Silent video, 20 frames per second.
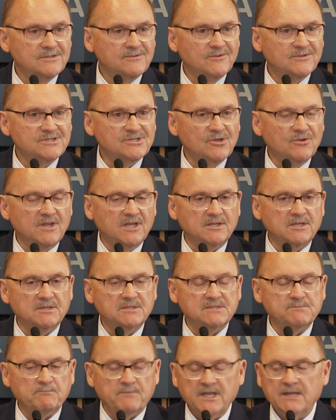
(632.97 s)
so that
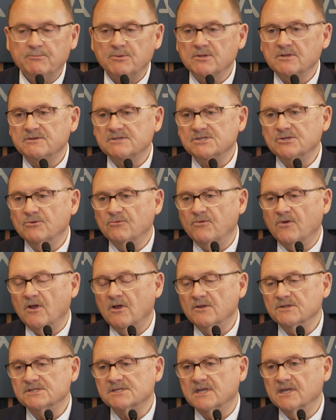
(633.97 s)
the people of Sioux
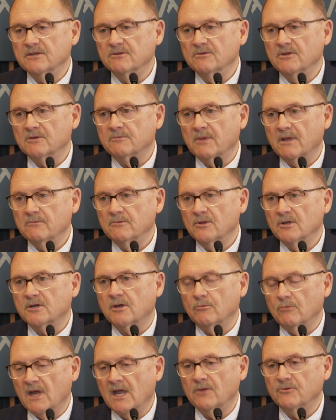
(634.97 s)
Falls can look
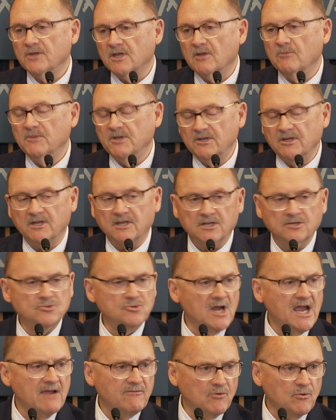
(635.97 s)
around the community, can
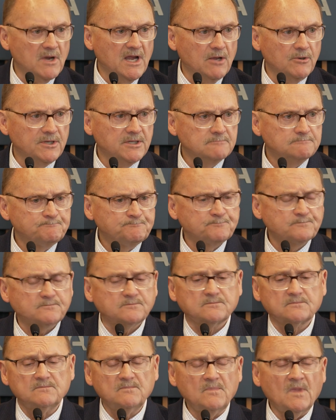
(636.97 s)
drive around,
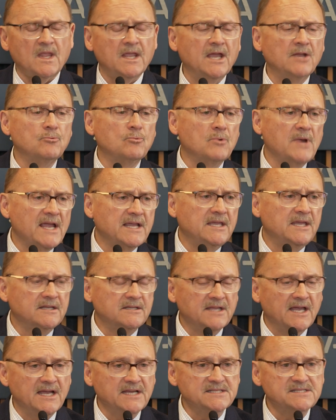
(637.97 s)
and
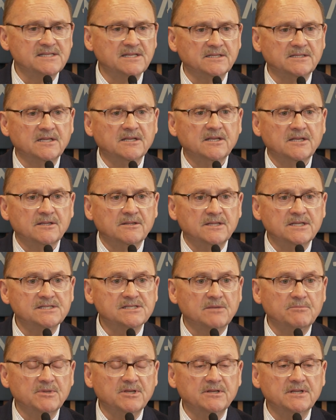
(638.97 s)
recognize that this
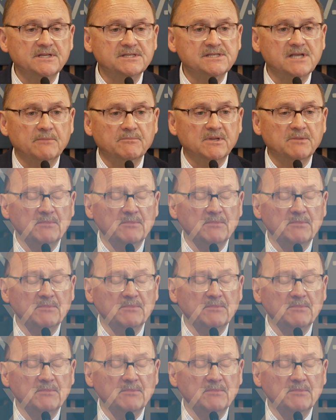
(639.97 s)
community is something to